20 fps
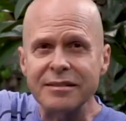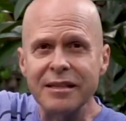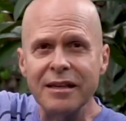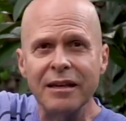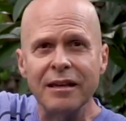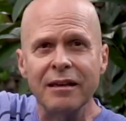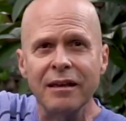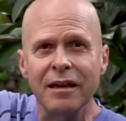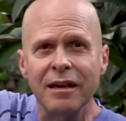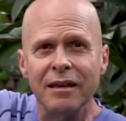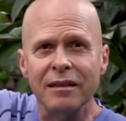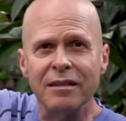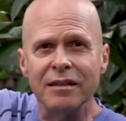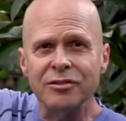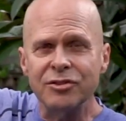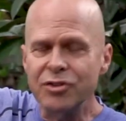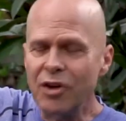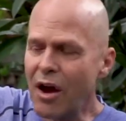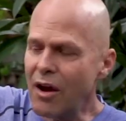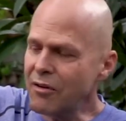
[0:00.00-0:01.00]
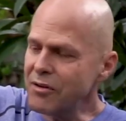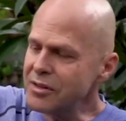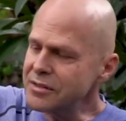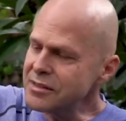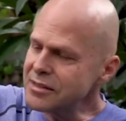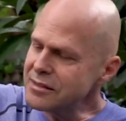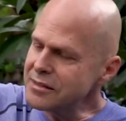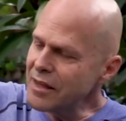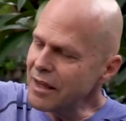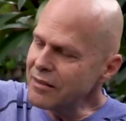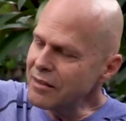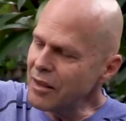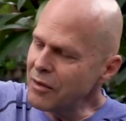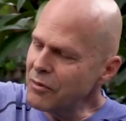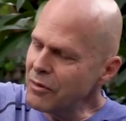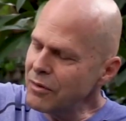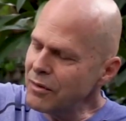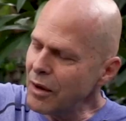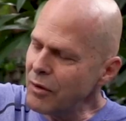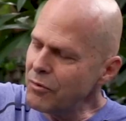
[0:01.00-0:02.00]
The chakras, it's like
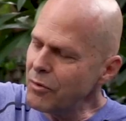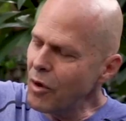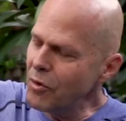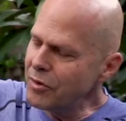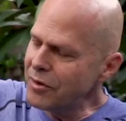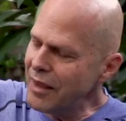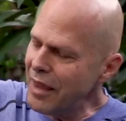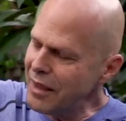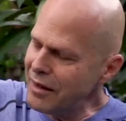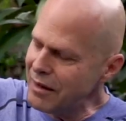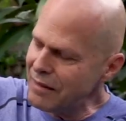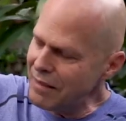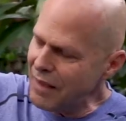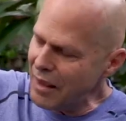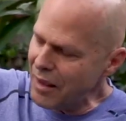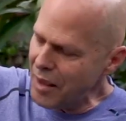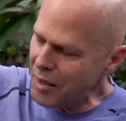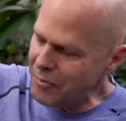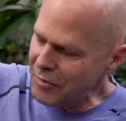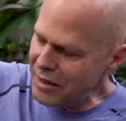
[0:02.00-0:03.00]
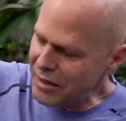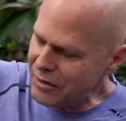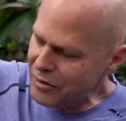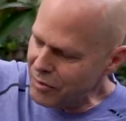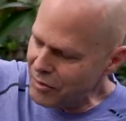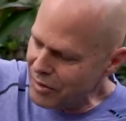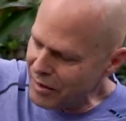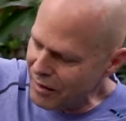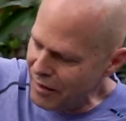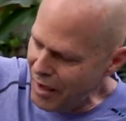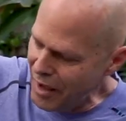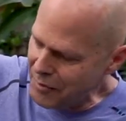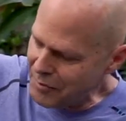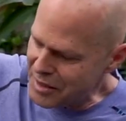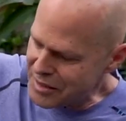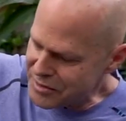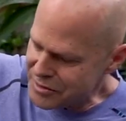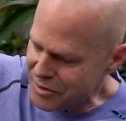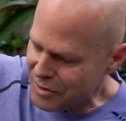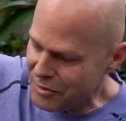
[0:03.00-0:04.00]
they rotate and they come into an
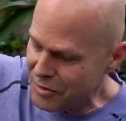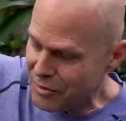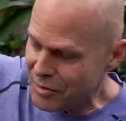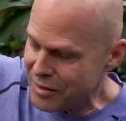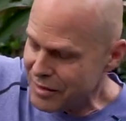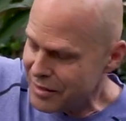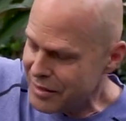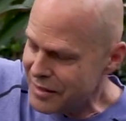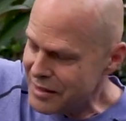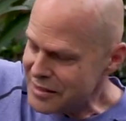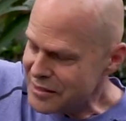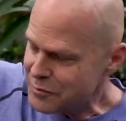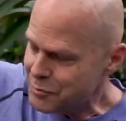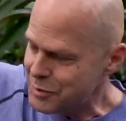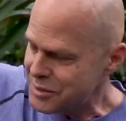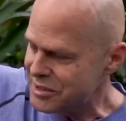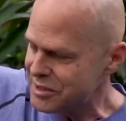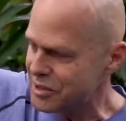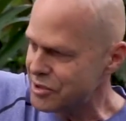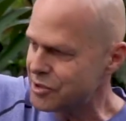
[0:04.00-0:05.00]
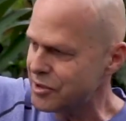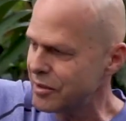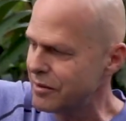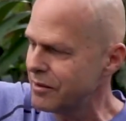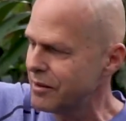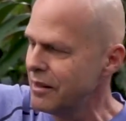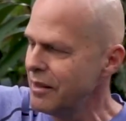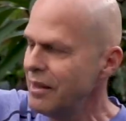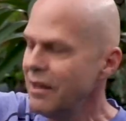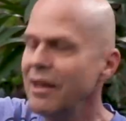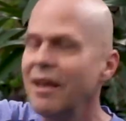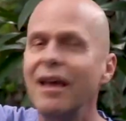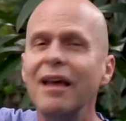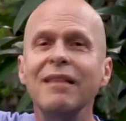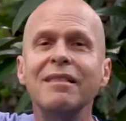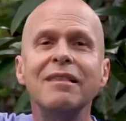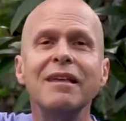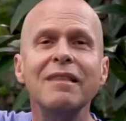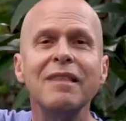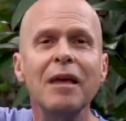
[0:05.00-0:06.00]
alignment, so they're in this position.
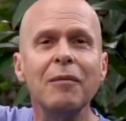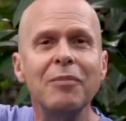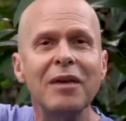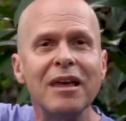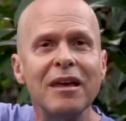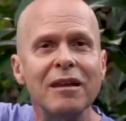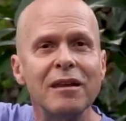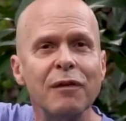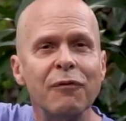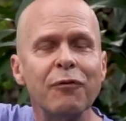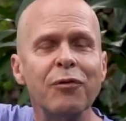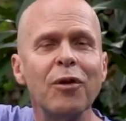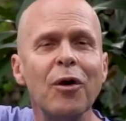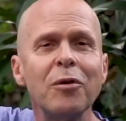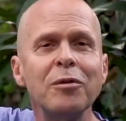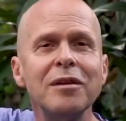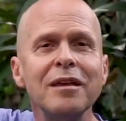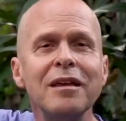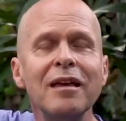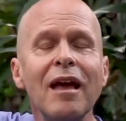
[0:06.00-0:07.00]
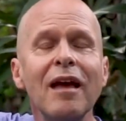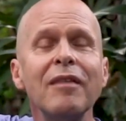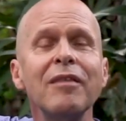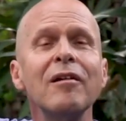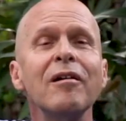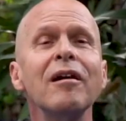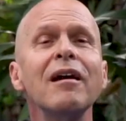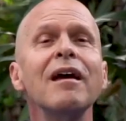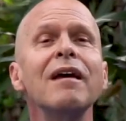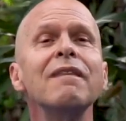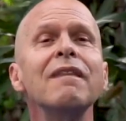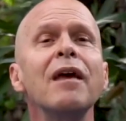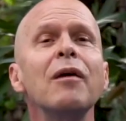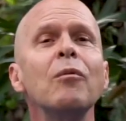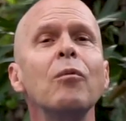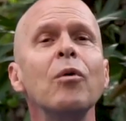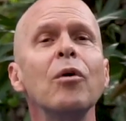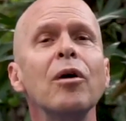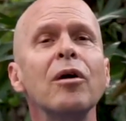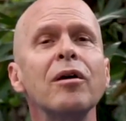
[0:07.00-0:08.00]
And then they begin to flow together and they
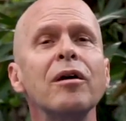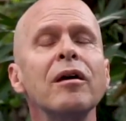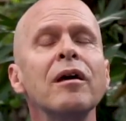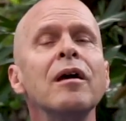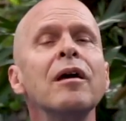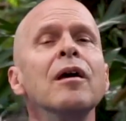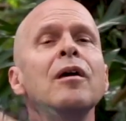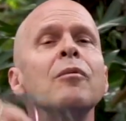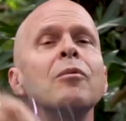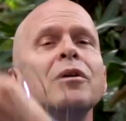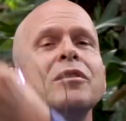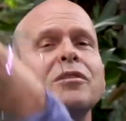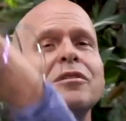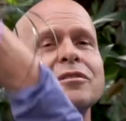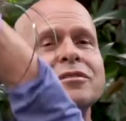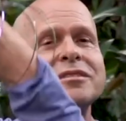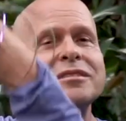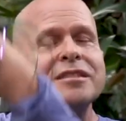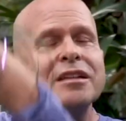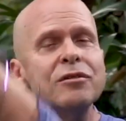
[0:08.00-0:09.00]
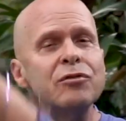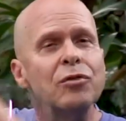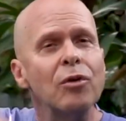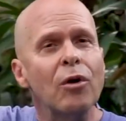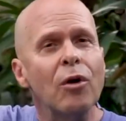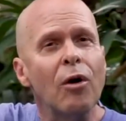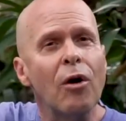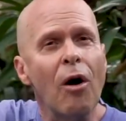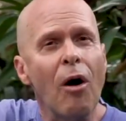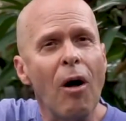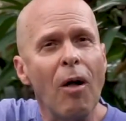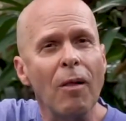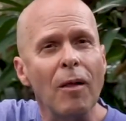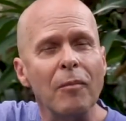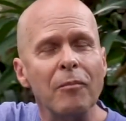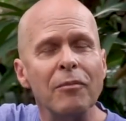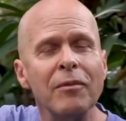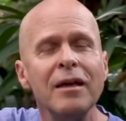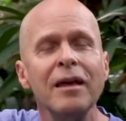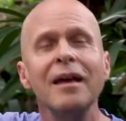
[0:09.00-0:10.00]
work with your central
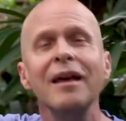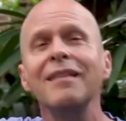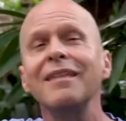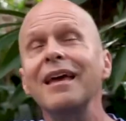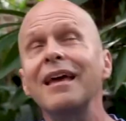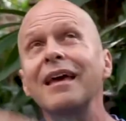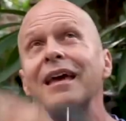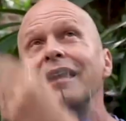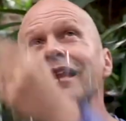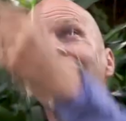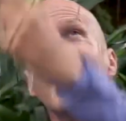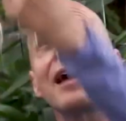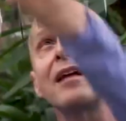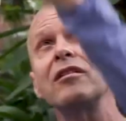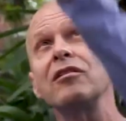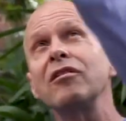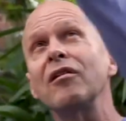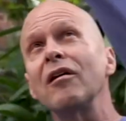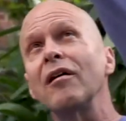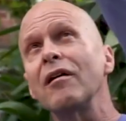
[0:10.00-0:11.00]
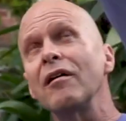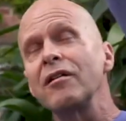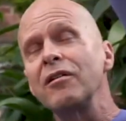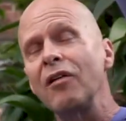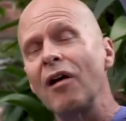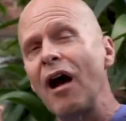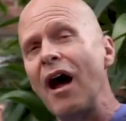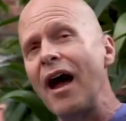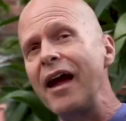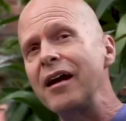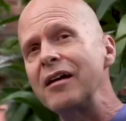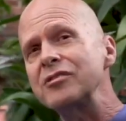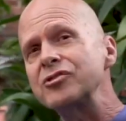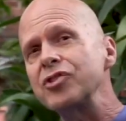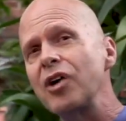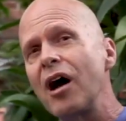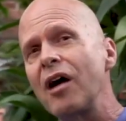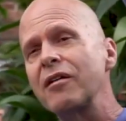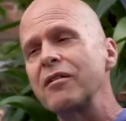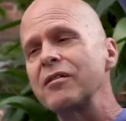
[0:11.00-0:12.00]
column. And they connect your higher
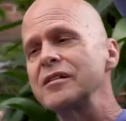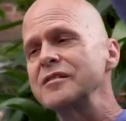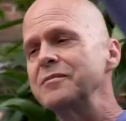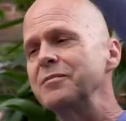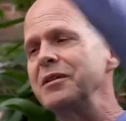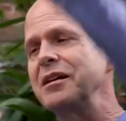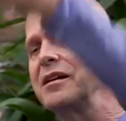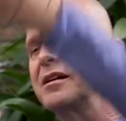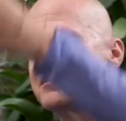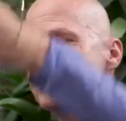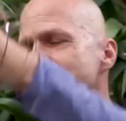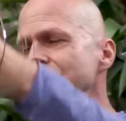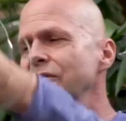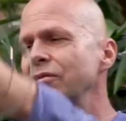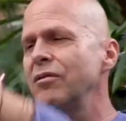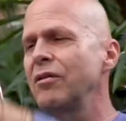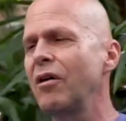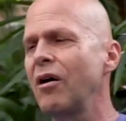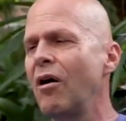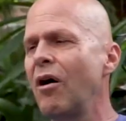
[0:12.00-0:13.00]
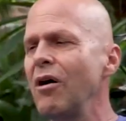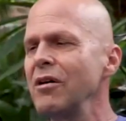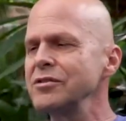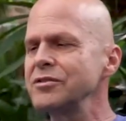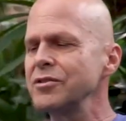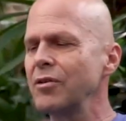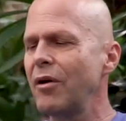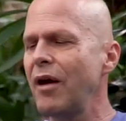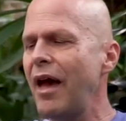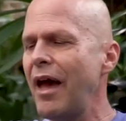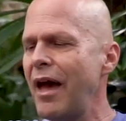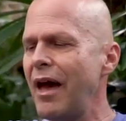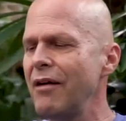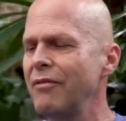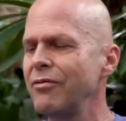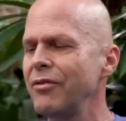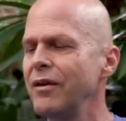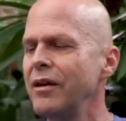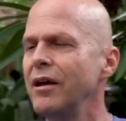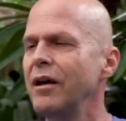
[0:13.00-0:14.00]
chakras, because you also
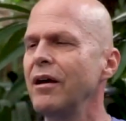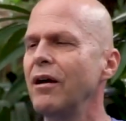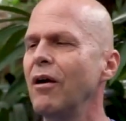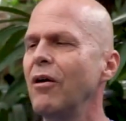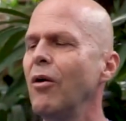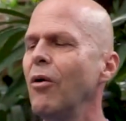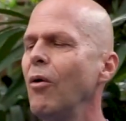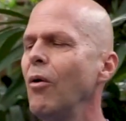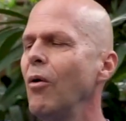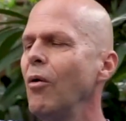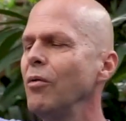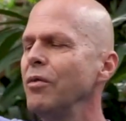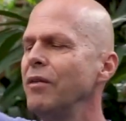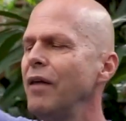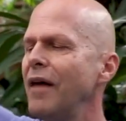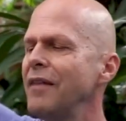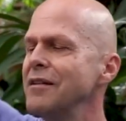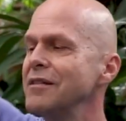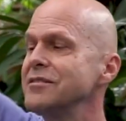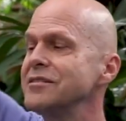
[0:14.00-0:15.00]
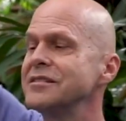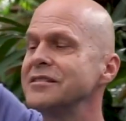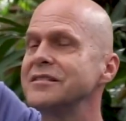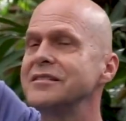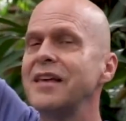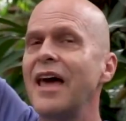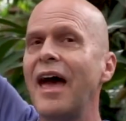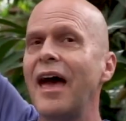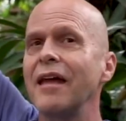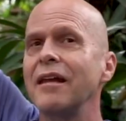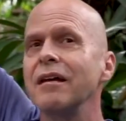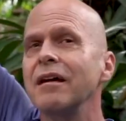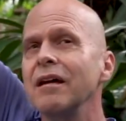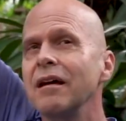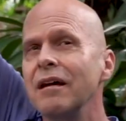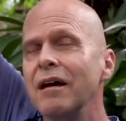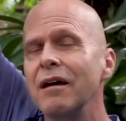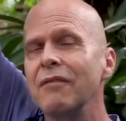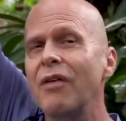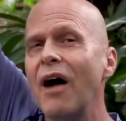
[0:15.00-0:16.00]
have a whole nother set
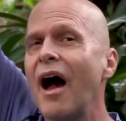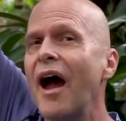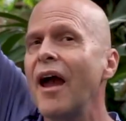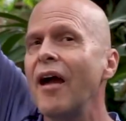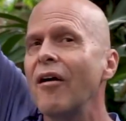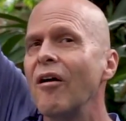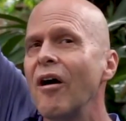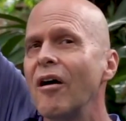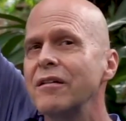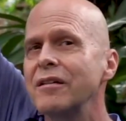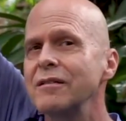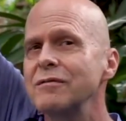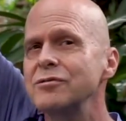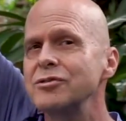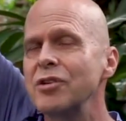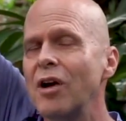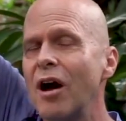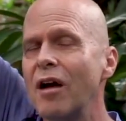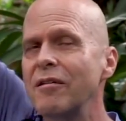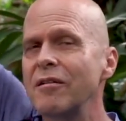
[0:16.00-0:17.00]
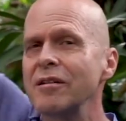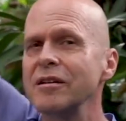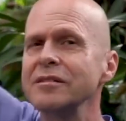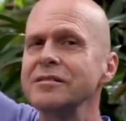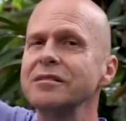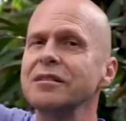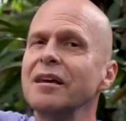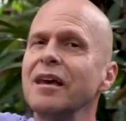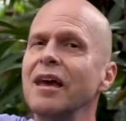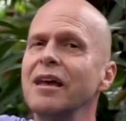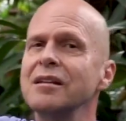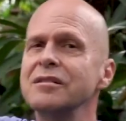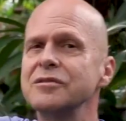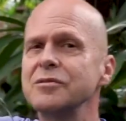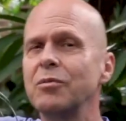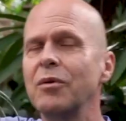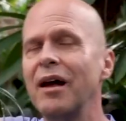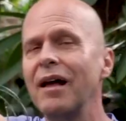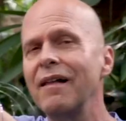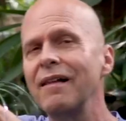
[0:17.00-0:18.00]
of higher octave chakras and
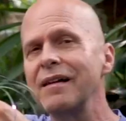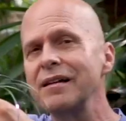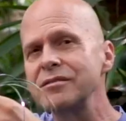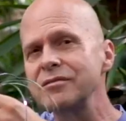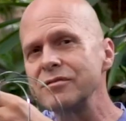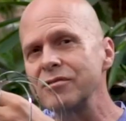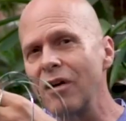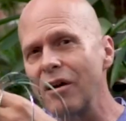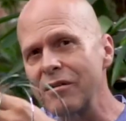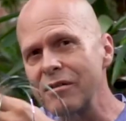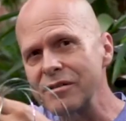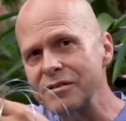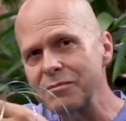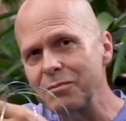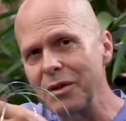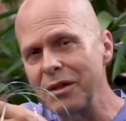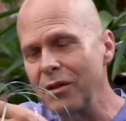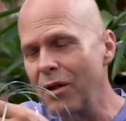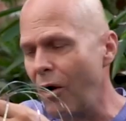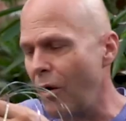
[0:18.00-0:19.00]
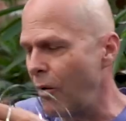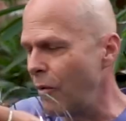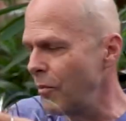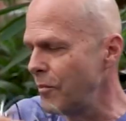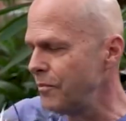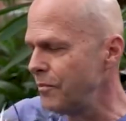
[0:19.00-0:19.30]
as well as chakras below.